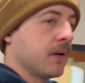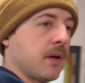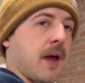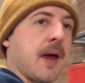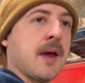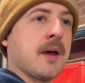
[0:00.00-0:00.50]

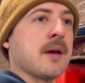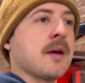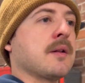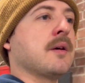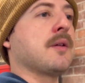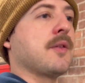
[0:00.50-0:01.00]

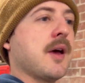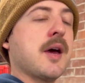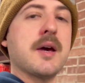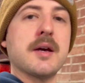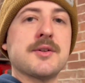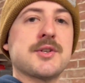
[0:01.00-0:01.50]
And the
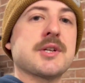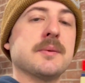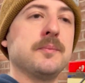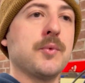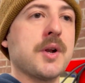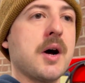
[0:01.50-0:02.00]
heads
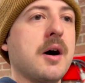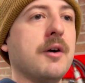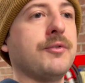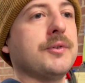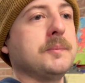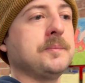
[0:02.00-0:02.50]
went off